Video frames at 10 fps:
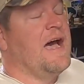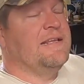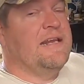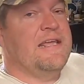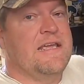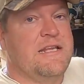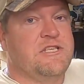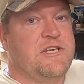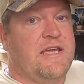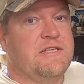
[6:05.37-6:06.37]
I didn't even get a
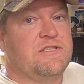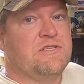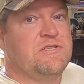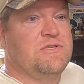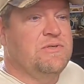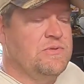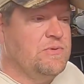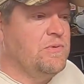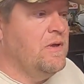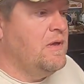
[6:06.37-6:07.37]
chance
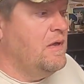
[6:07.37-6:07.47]
to